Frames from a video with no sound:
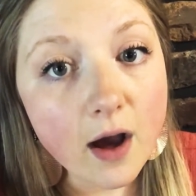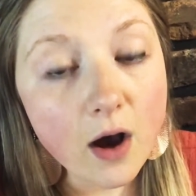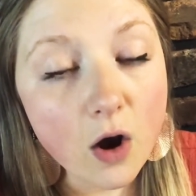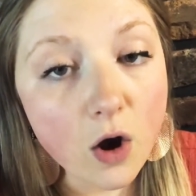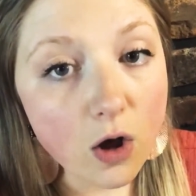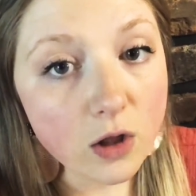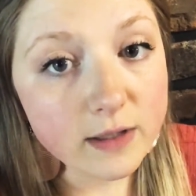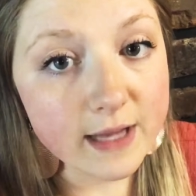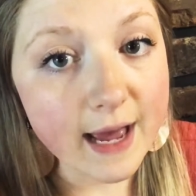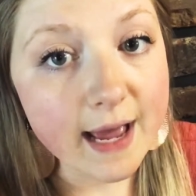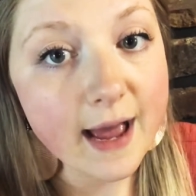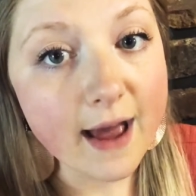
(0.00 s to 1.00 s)
all
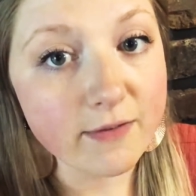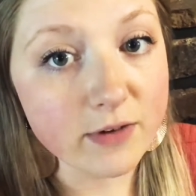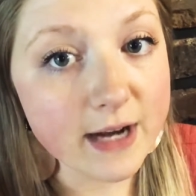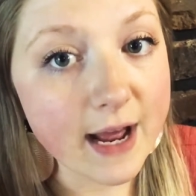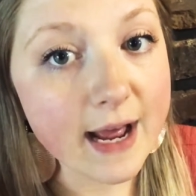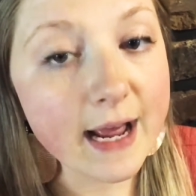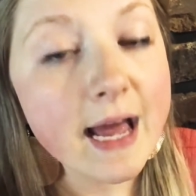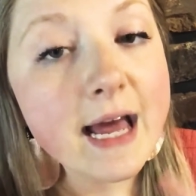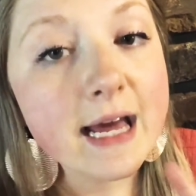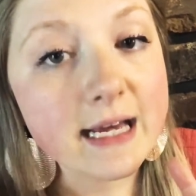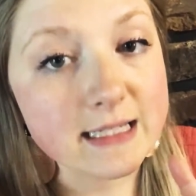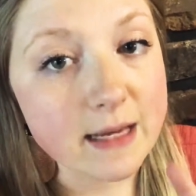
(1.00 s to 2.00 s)
day, every day,
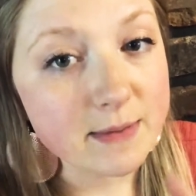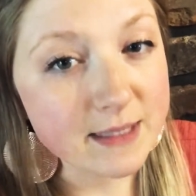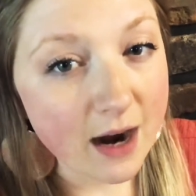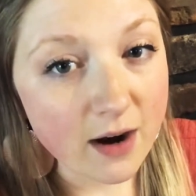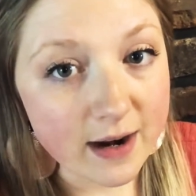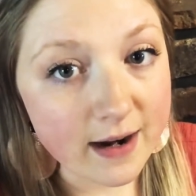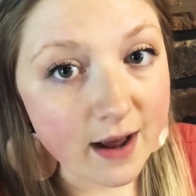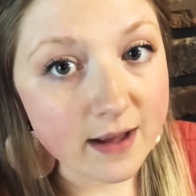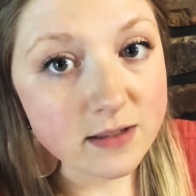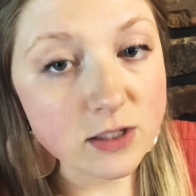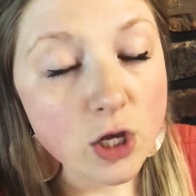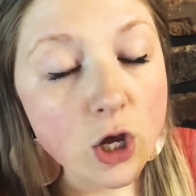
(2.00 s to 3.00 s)
except Saturday
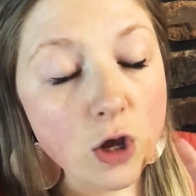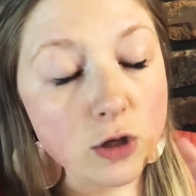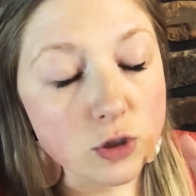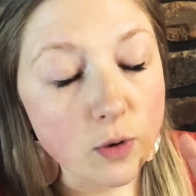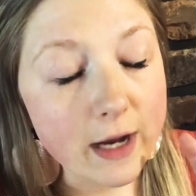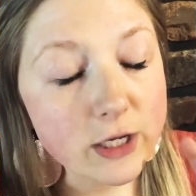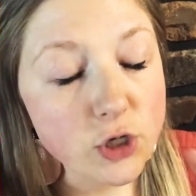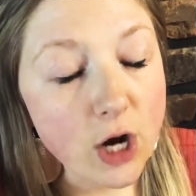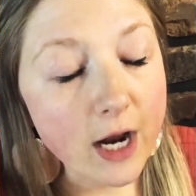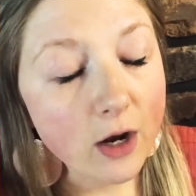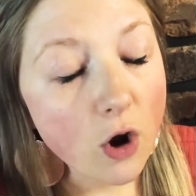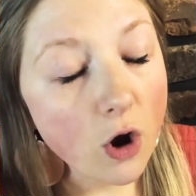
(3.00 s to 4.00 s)
nights. So I
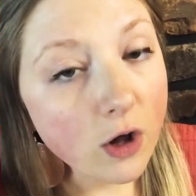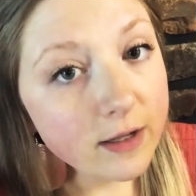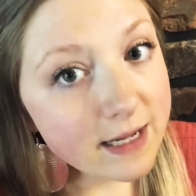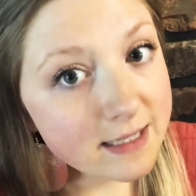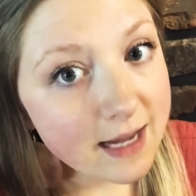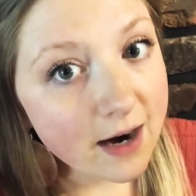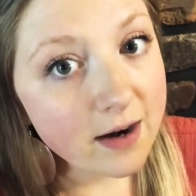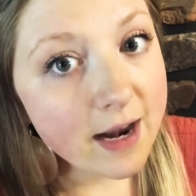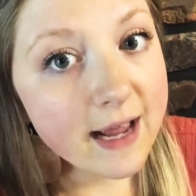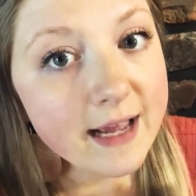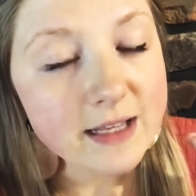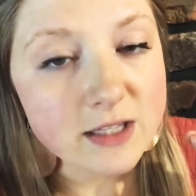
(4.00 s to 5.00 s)
track all day
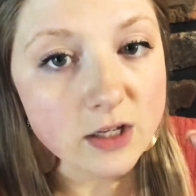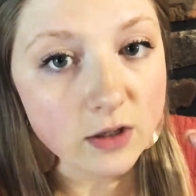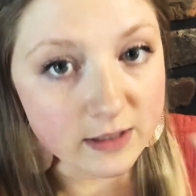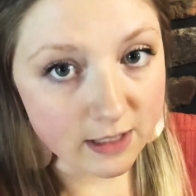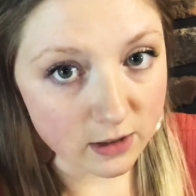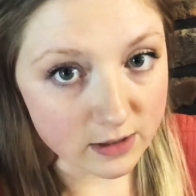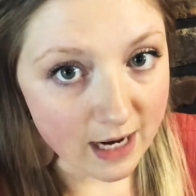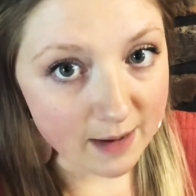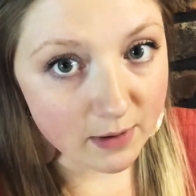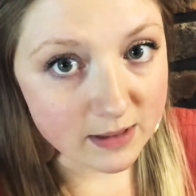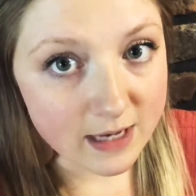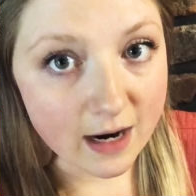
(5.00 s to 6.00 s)
Saturday until dinner time
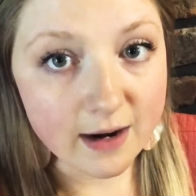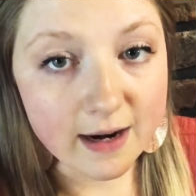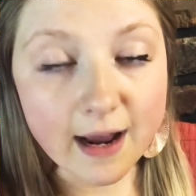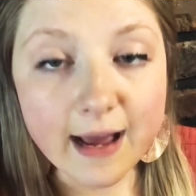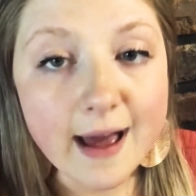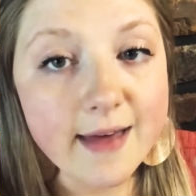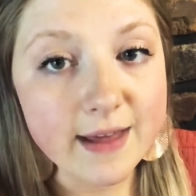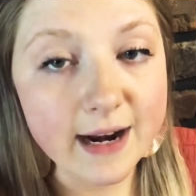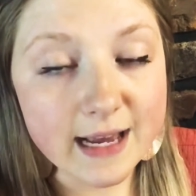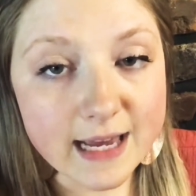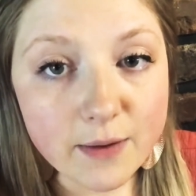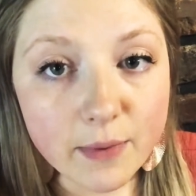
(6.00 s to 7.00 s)
on Saturday night, and then
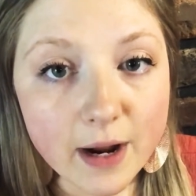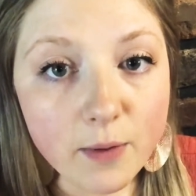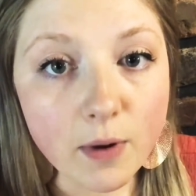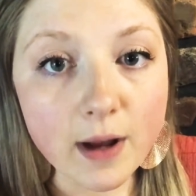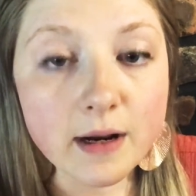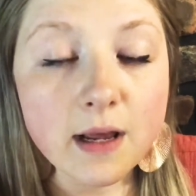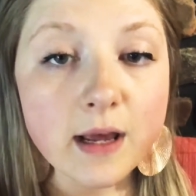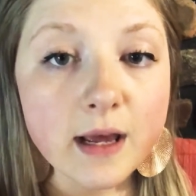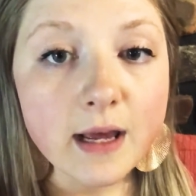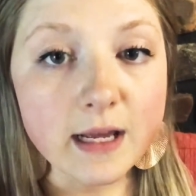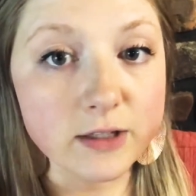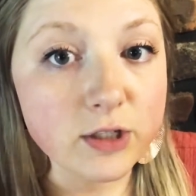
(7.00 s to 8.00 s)
I eat what I want
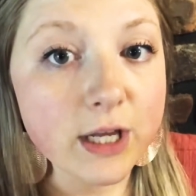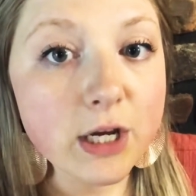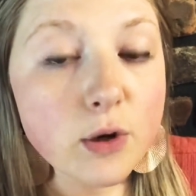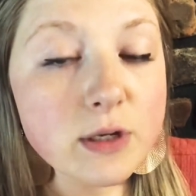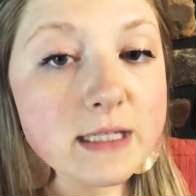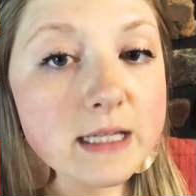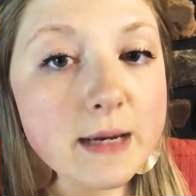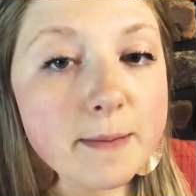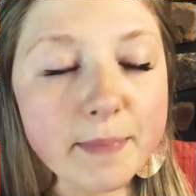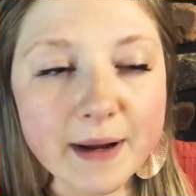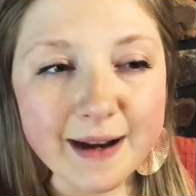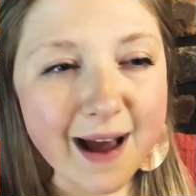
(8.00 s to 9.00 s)
until I go to
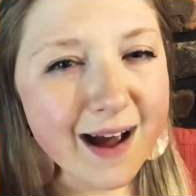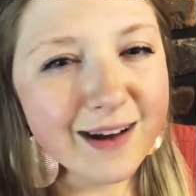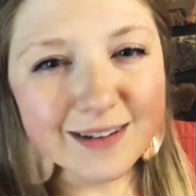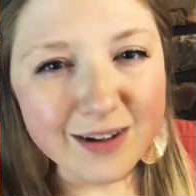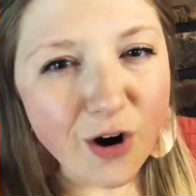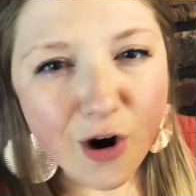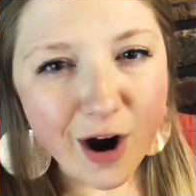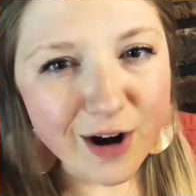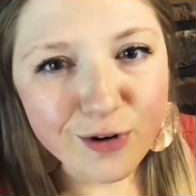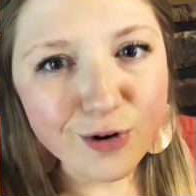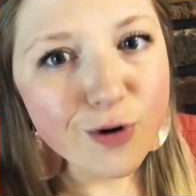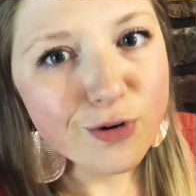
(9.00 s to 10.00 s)
sleep, but I
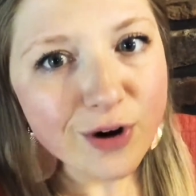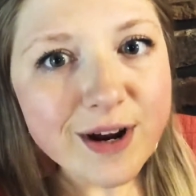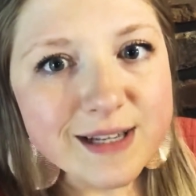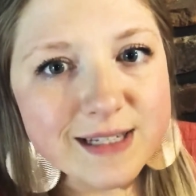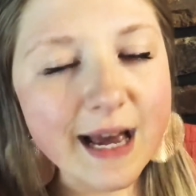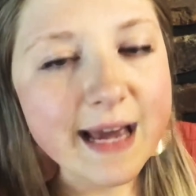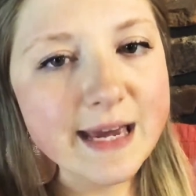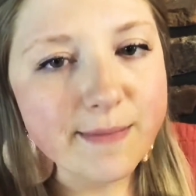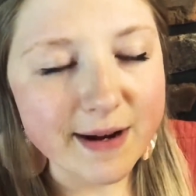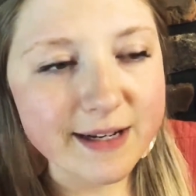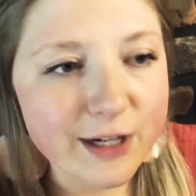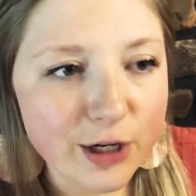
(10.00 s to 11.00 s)
don't go crazy. I eat
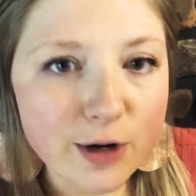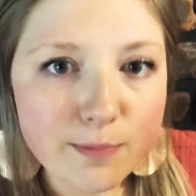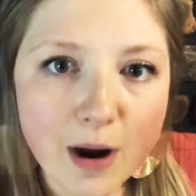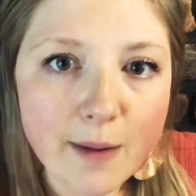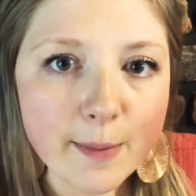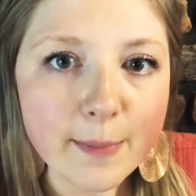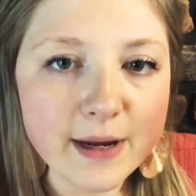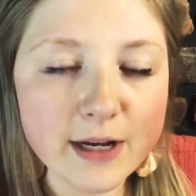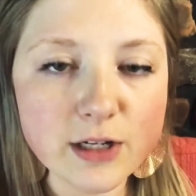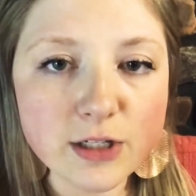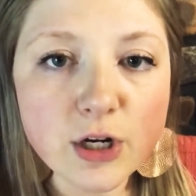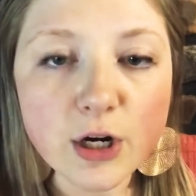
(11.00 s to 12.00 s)
my dinner and probably a
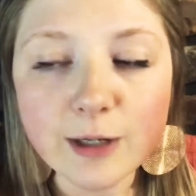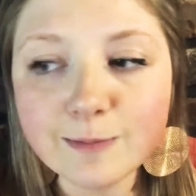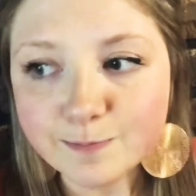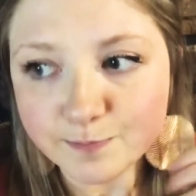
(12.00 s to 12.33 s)
dessert